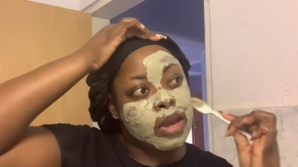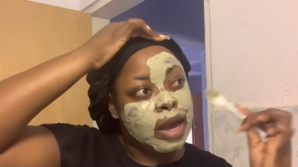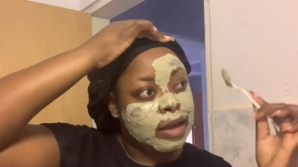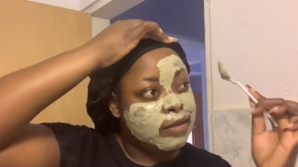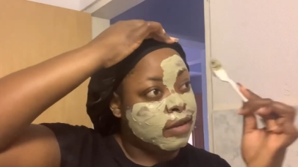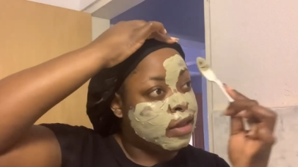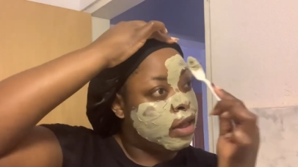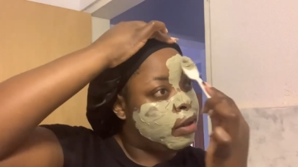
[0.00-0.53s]
I
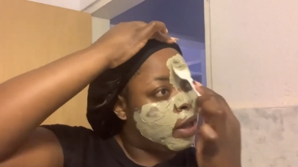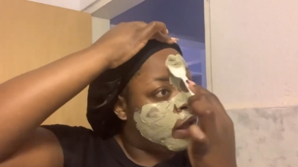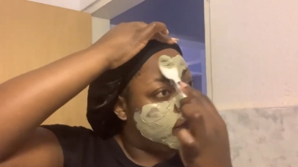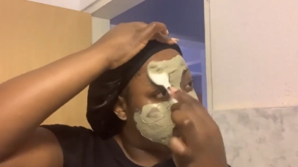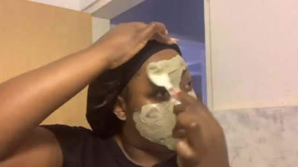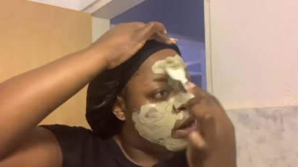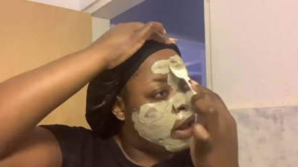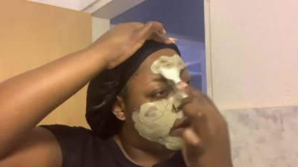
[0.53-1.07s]
see they're
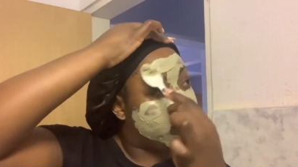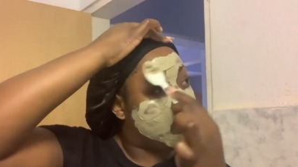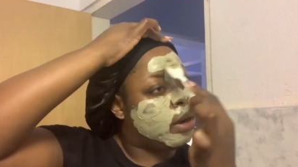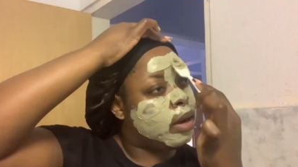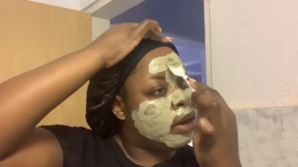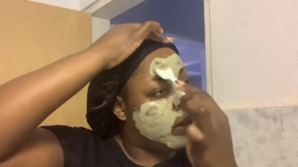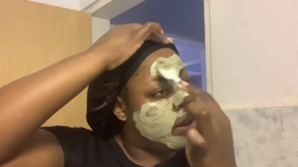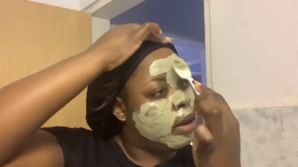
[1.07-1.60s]
having a lot
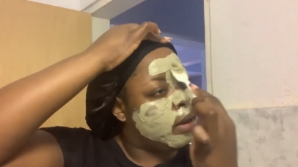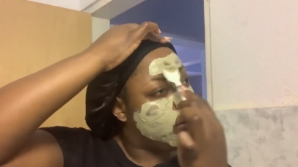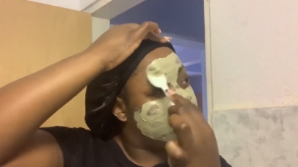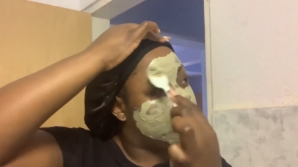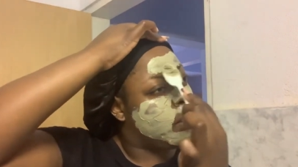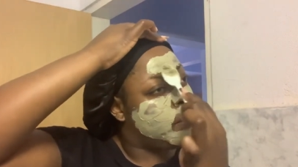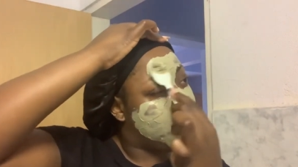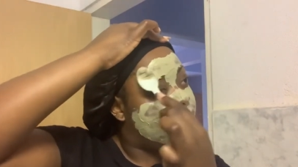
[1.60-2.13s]
of
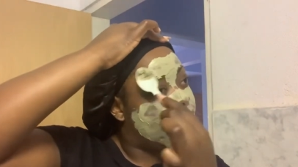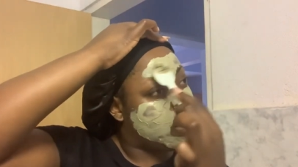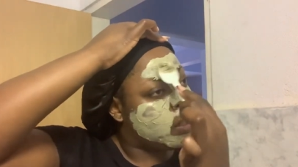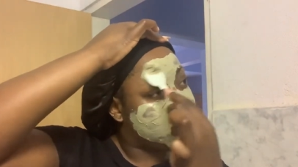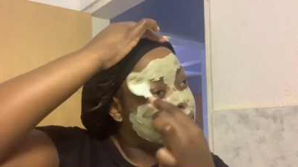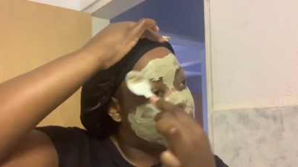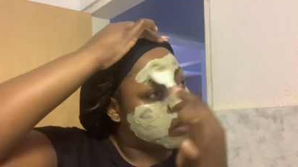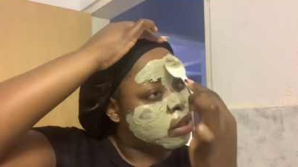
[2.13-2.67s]

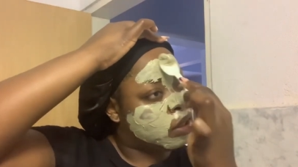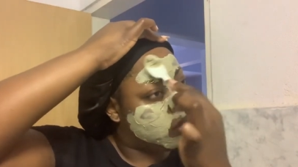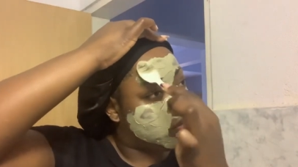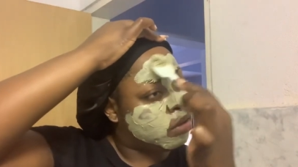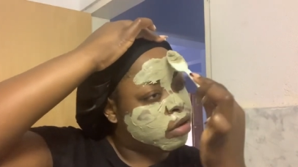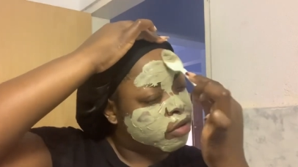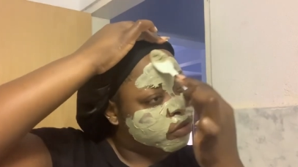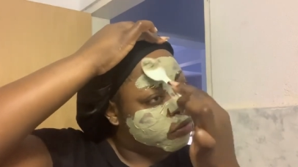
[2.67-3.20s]
parties and
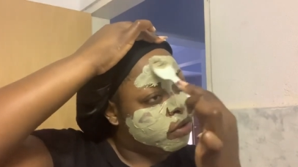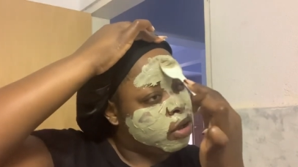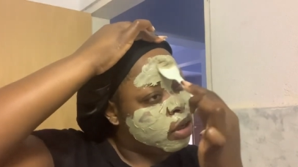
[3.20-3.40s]
stuff